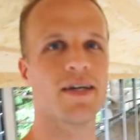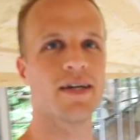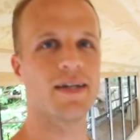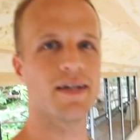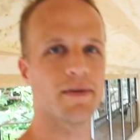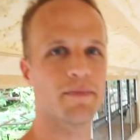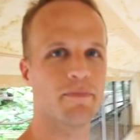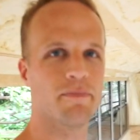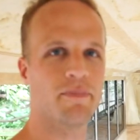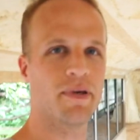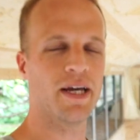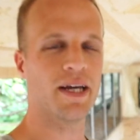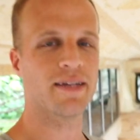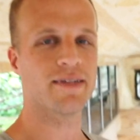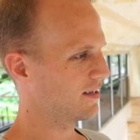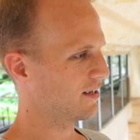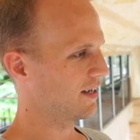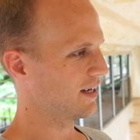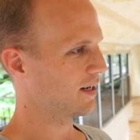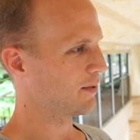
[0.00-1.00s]
getting
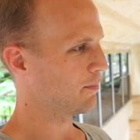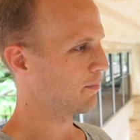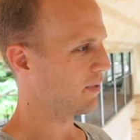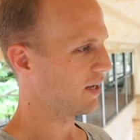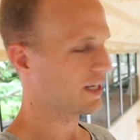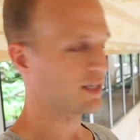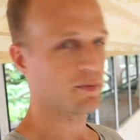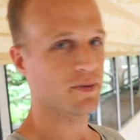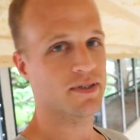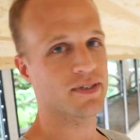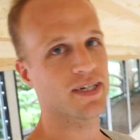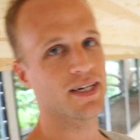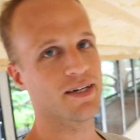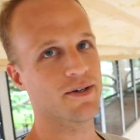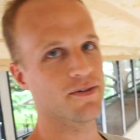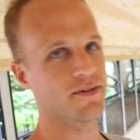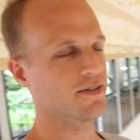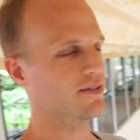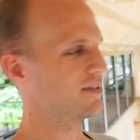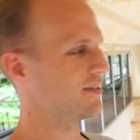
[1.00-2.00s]
baked like baked
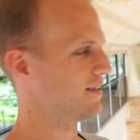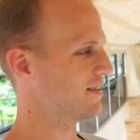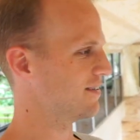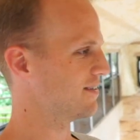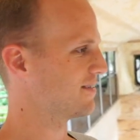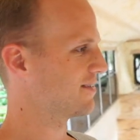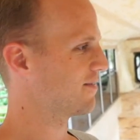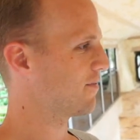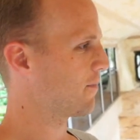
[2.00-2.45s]
potatoes in here.